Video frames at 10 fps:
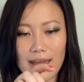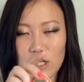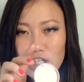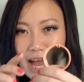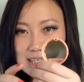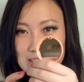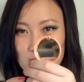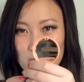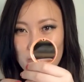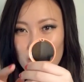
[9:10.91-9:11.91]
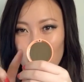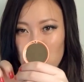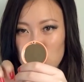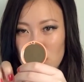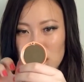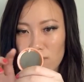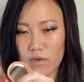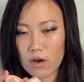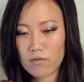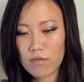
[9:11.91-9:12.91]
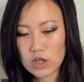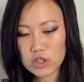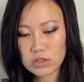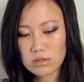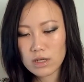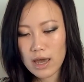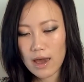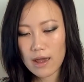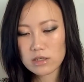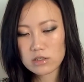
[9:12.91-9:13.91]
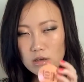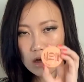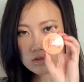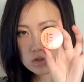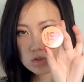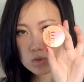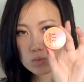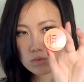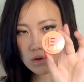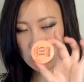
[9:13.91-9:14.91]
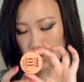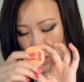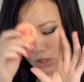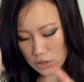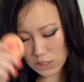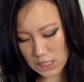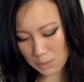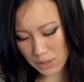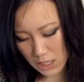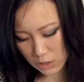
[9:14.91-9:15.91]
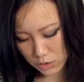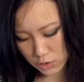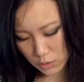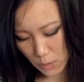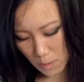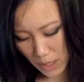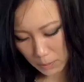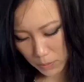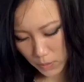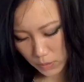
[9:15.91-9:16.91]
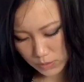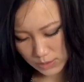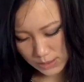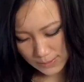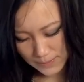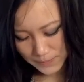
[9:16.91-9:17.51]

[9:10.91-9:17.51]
It actually has a little mirror, which makes it very functional, and it's not too large, so I can just slip it into my purse.